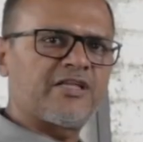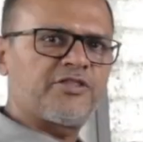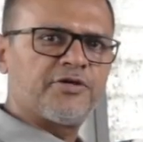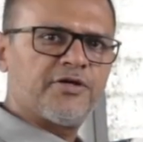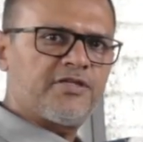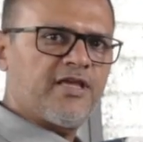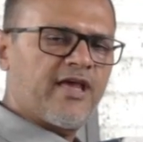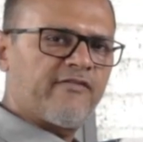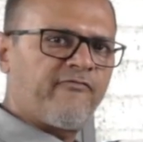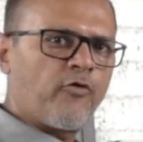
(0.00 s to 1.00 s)
a 30
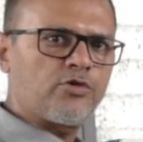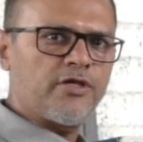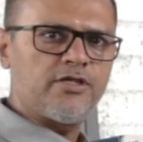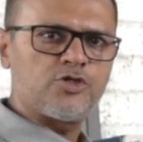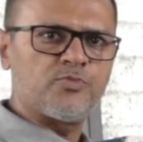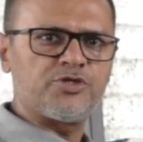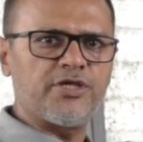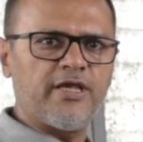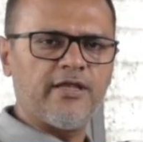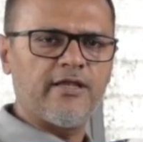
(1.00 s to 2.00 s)
and 40 inch
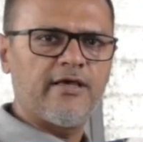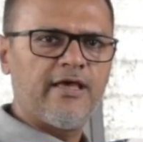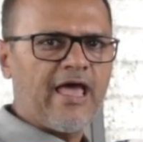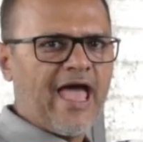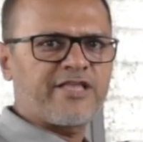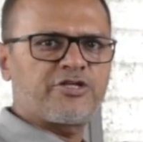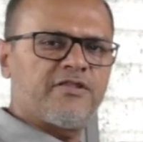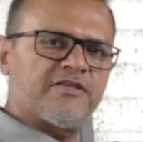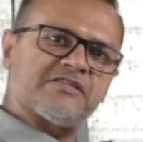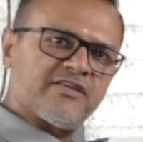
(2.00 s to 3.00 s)
machine.
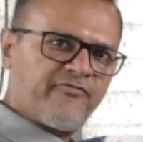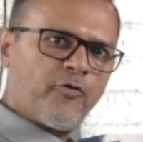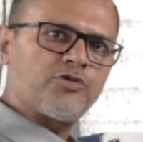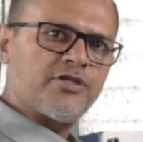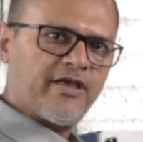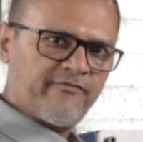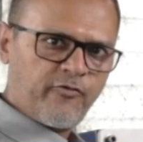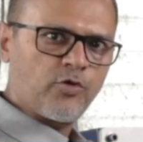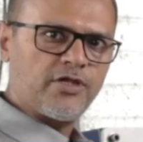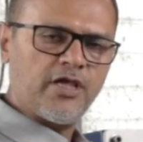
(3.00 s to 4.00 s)
Actually, this is a 40
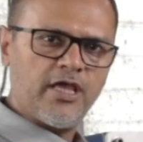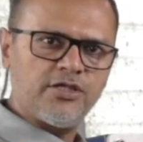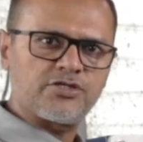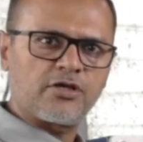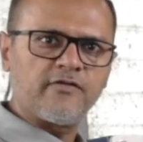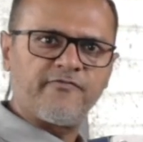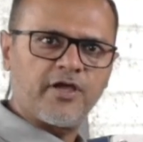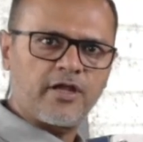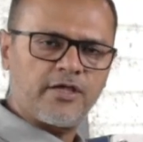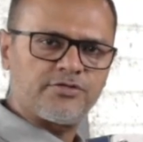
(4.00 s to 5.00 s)
and 40 inch
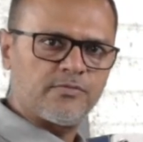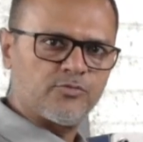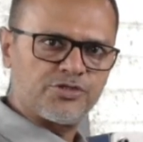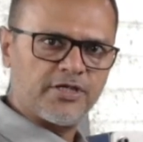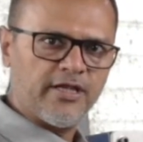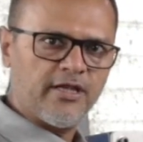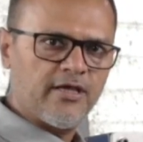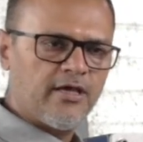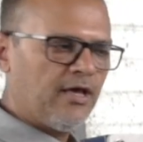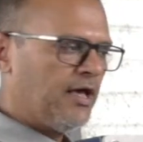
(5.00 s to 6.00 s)
configuration
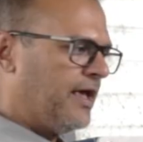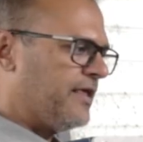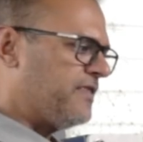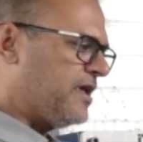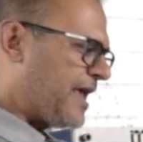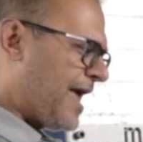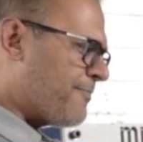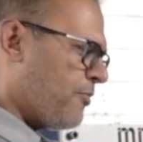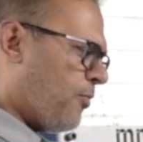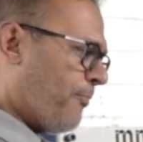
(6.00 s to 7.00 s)
machine. The
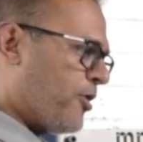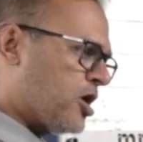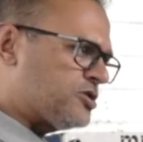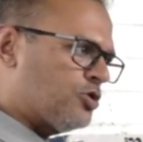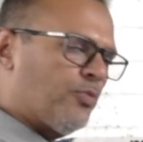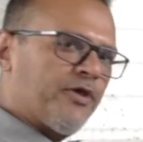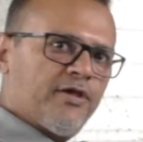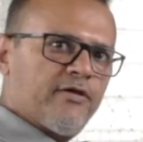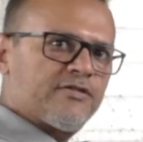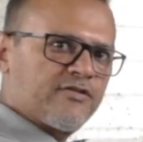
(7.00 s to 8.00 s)
cam box over
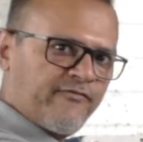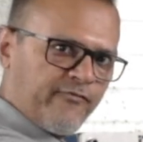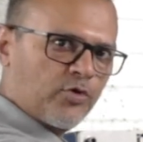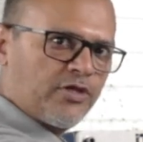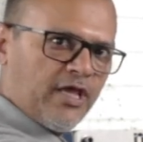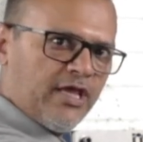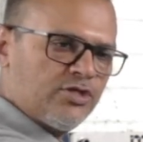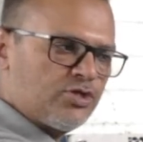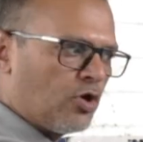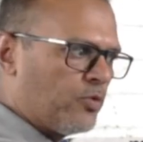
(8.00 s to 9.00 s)
here is a 40
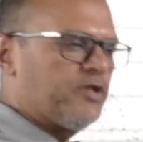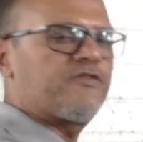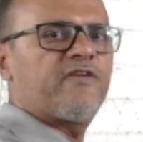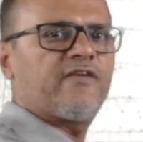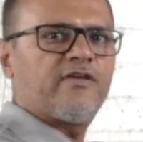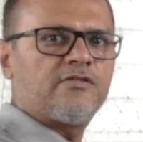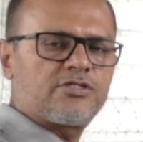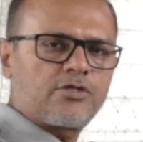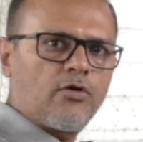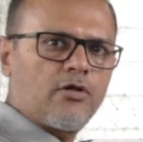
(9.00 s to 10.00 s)
inch on which we have
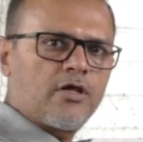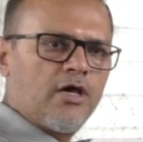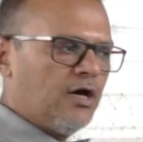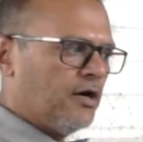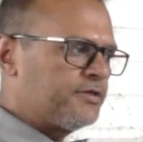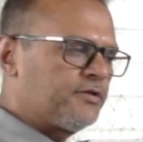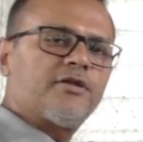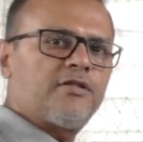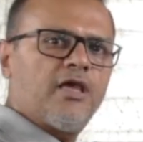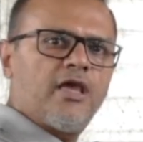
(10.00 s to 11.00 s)
installed a
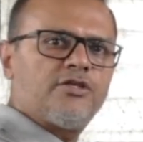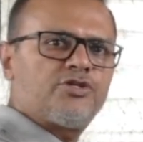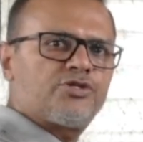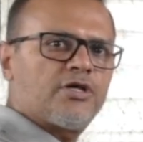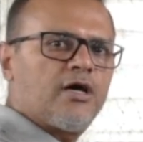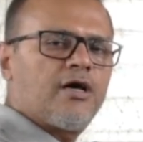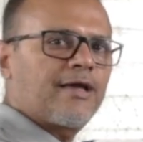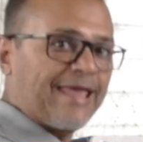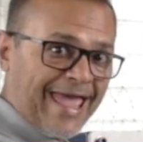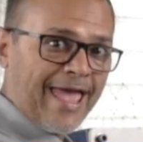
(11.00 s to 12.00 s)
30 inch
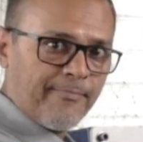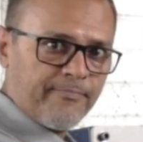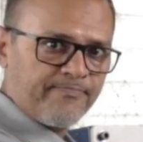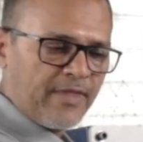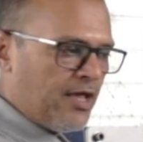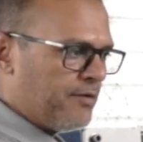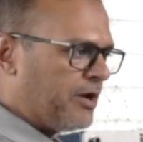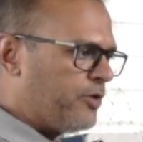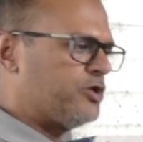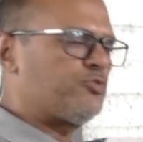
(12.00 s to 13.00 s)
cam
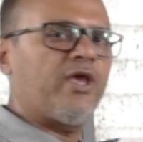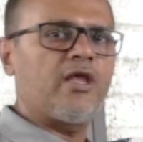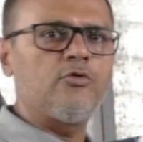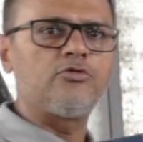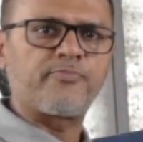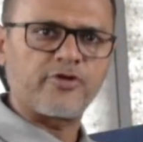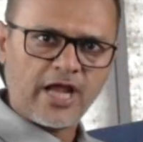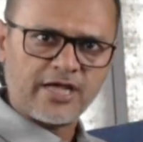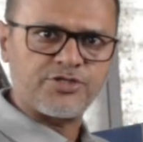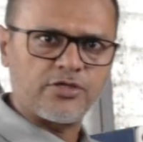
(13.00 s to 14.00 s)
by which we can do the
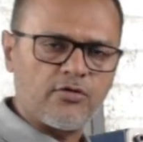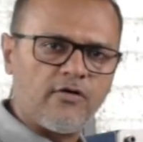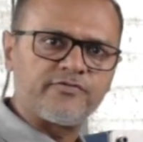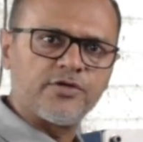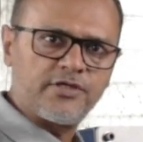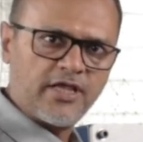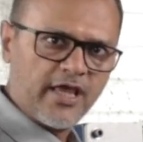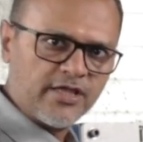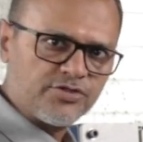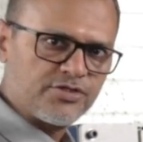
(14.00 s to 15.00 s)
production of
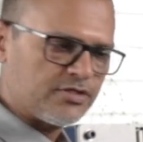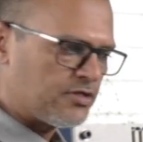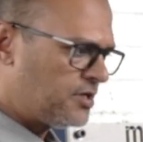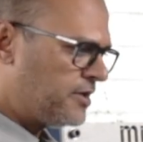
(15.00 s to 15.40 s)
30 inch.